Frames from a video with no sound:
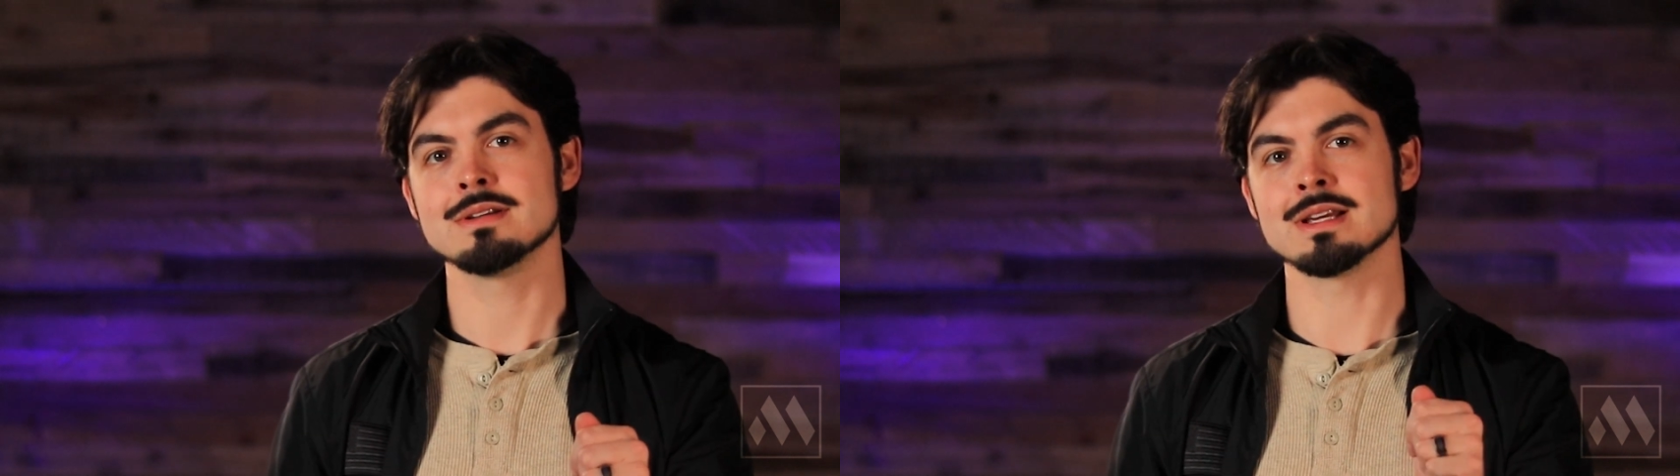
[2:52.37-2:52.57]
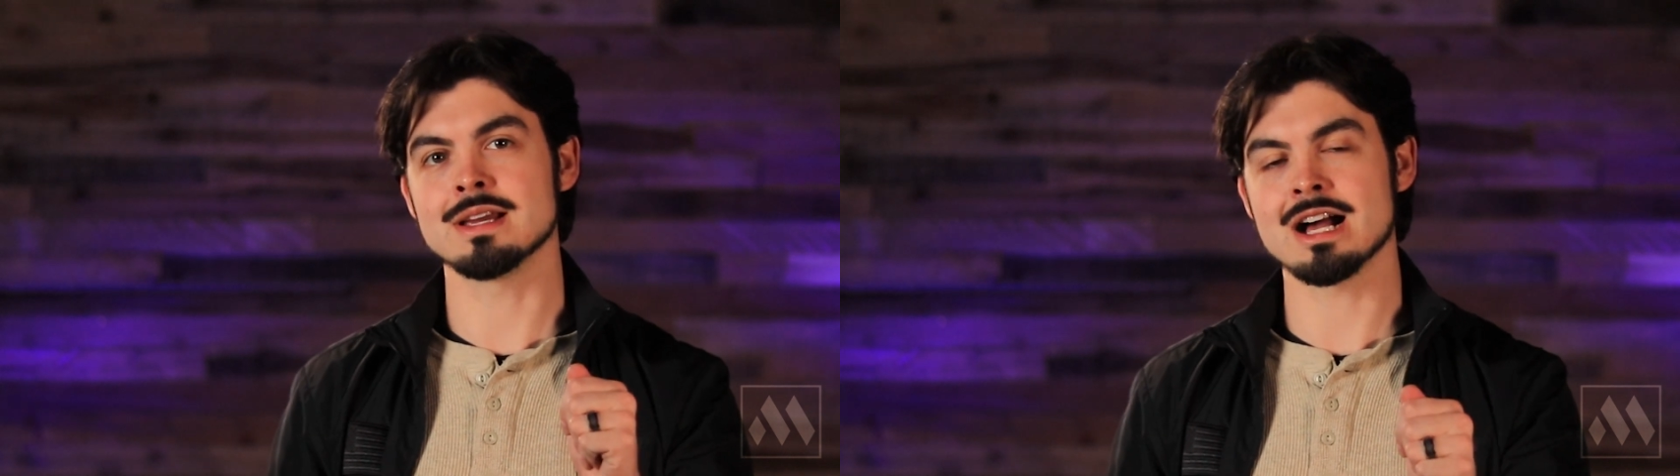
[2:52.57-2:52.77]

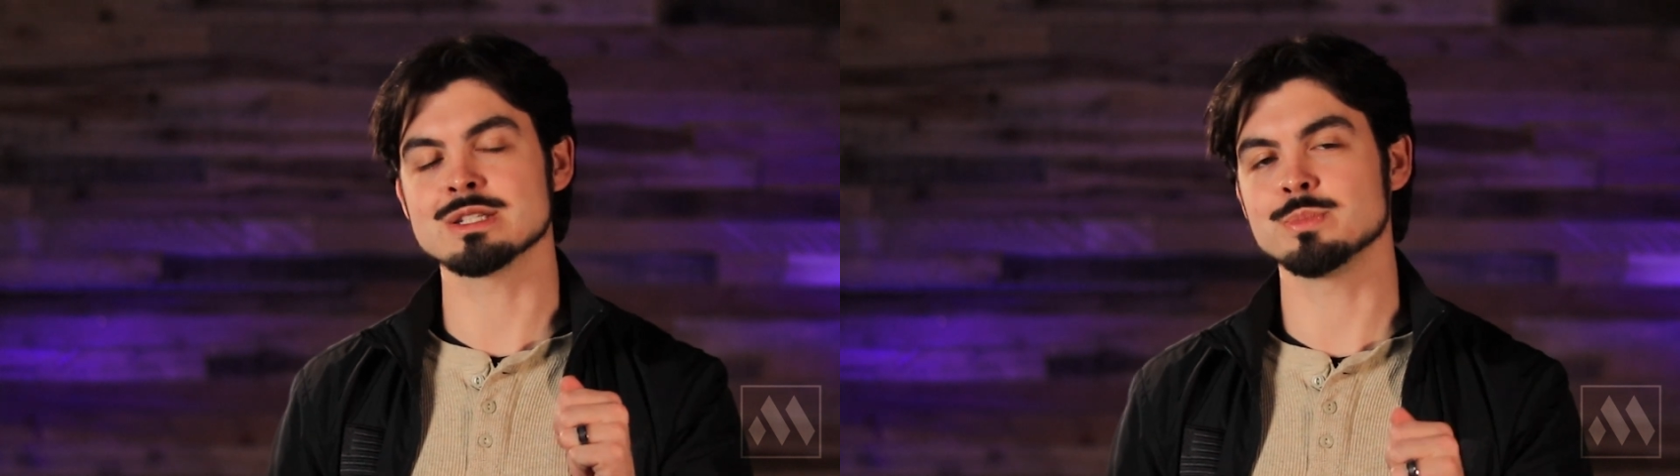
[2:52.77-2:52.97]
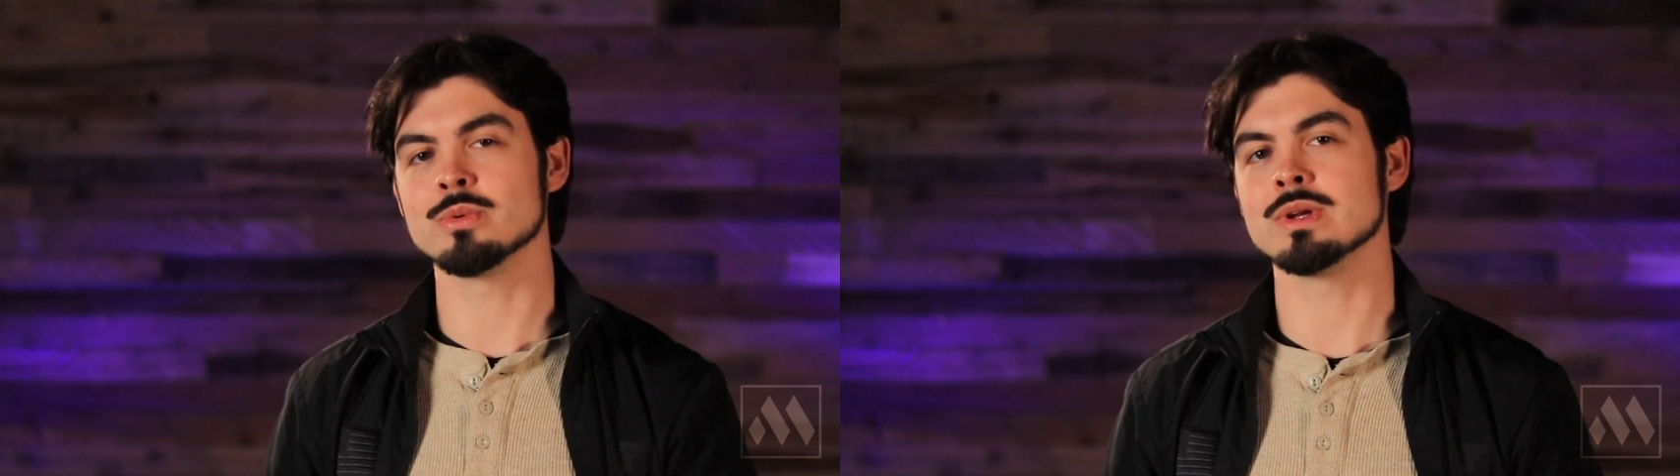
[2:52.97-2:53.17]
to
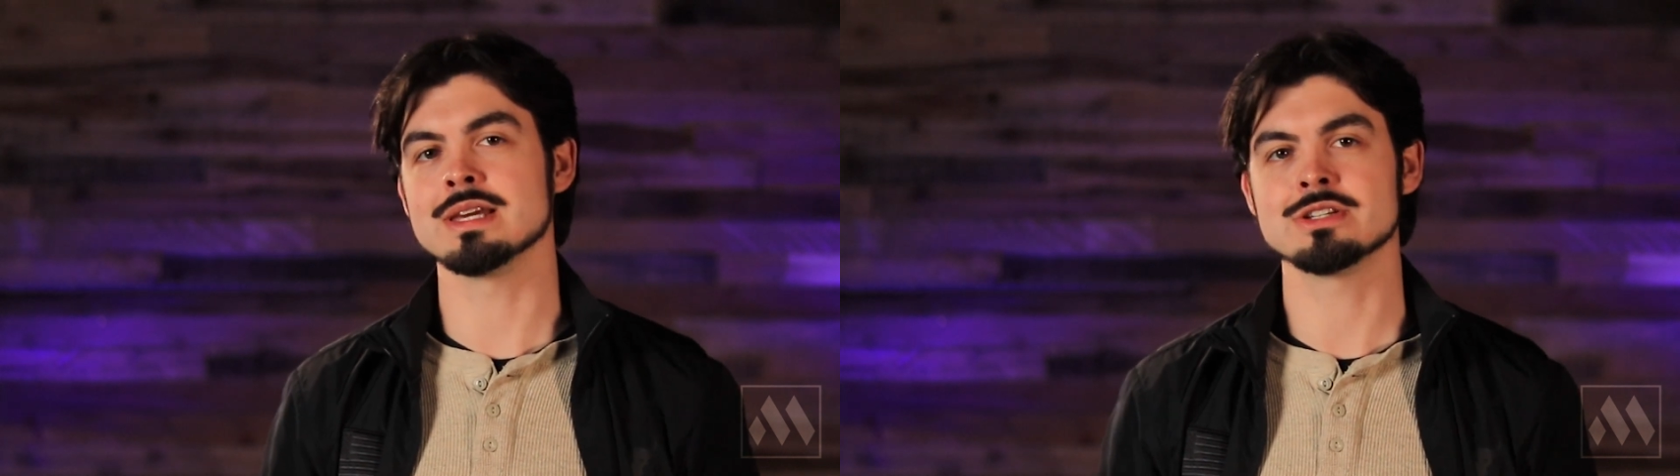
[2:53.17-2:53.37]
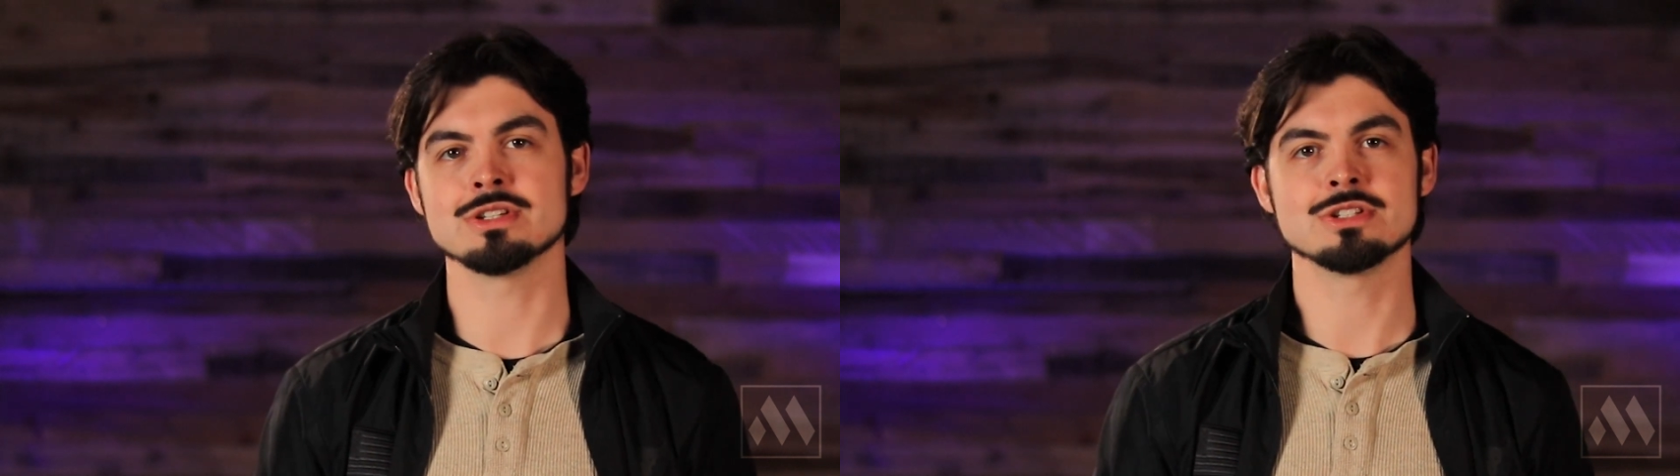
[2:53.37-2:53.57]
gospel
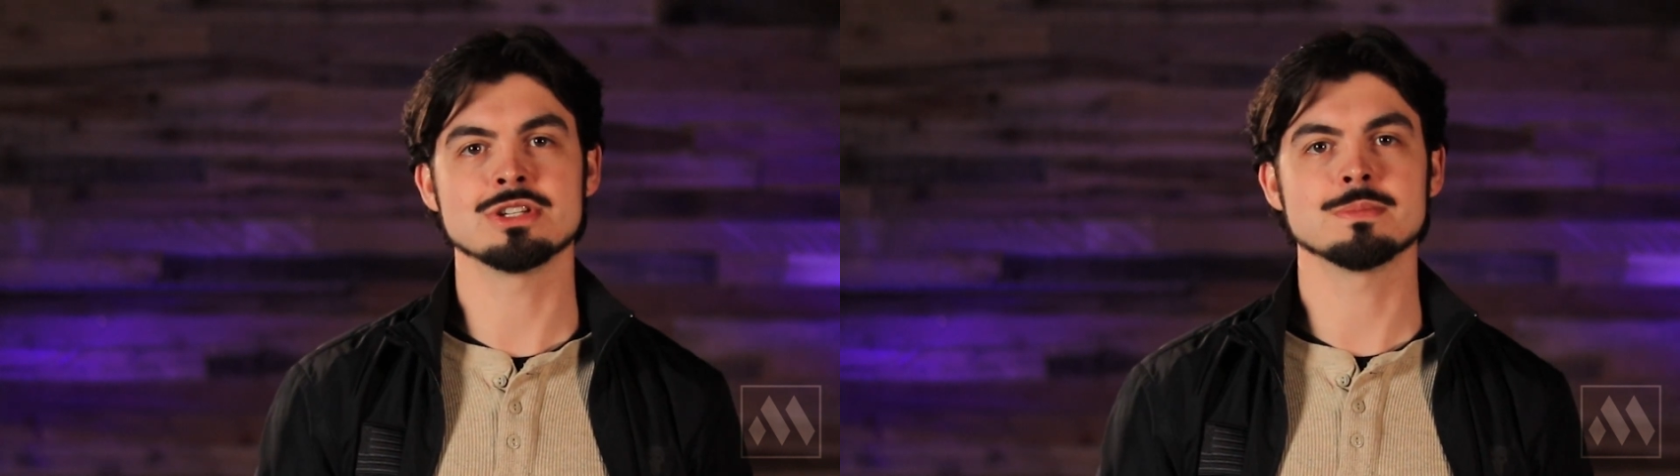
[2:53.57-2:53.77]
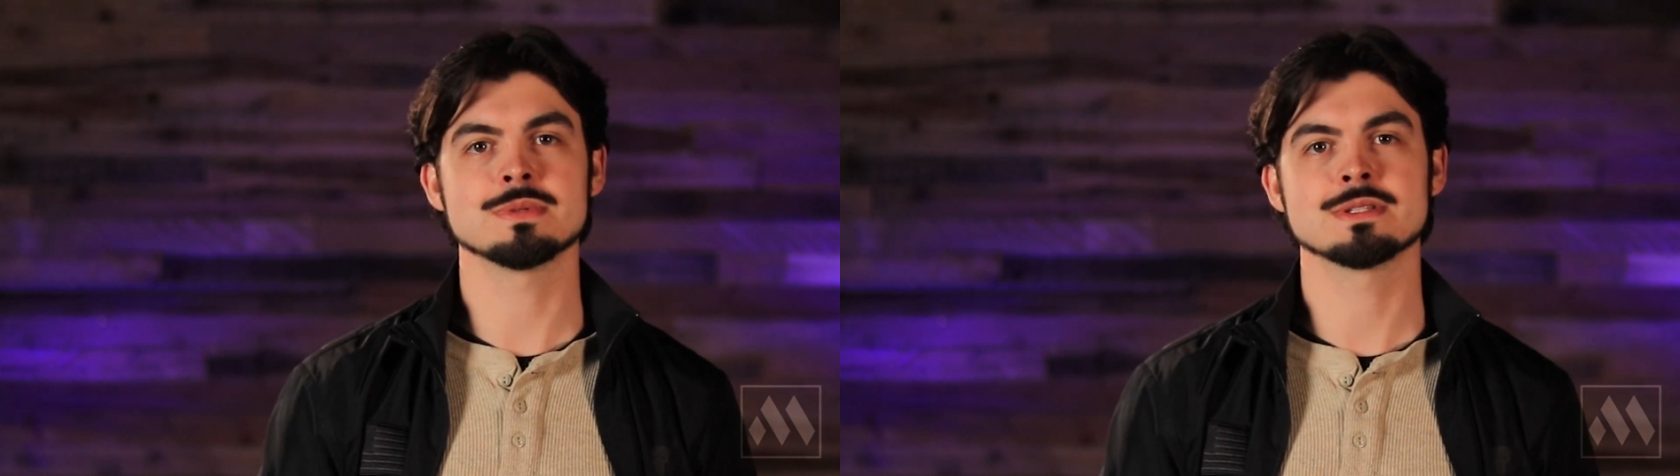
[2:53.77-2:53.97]

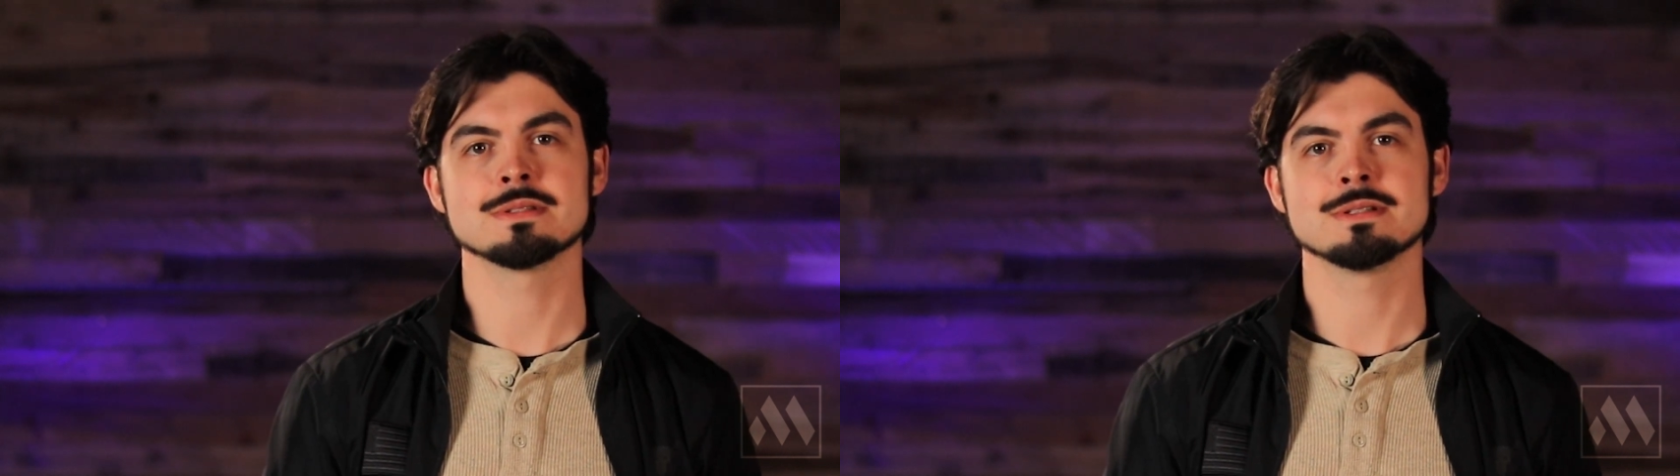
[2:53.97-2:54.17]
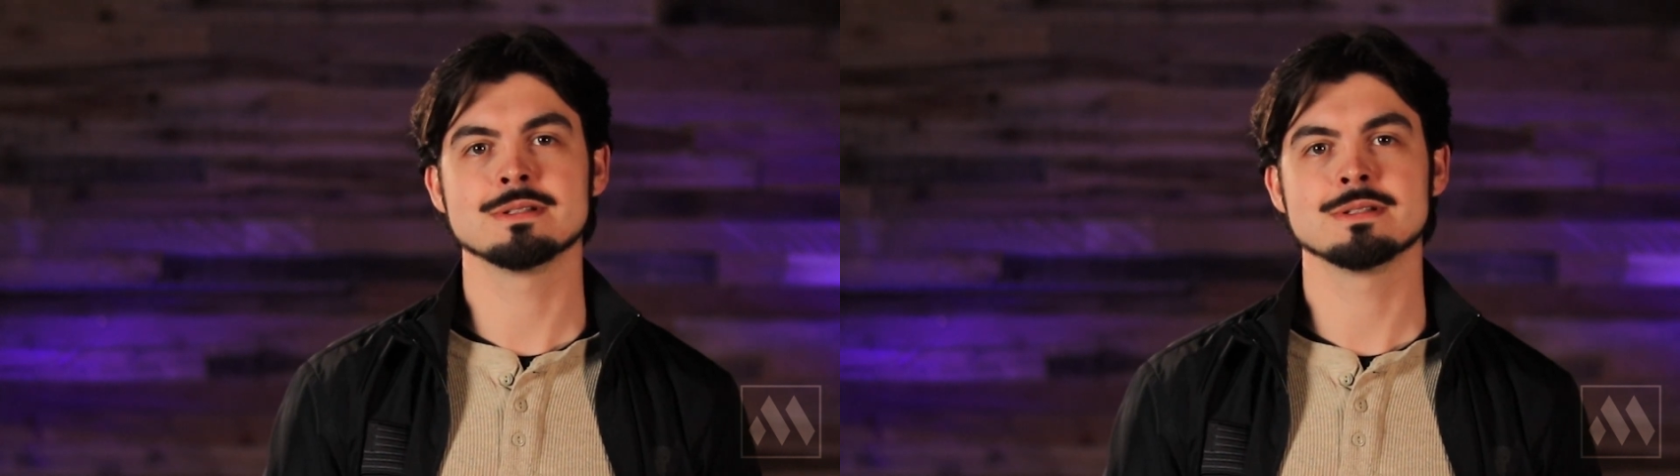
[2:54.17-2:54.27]
relationships.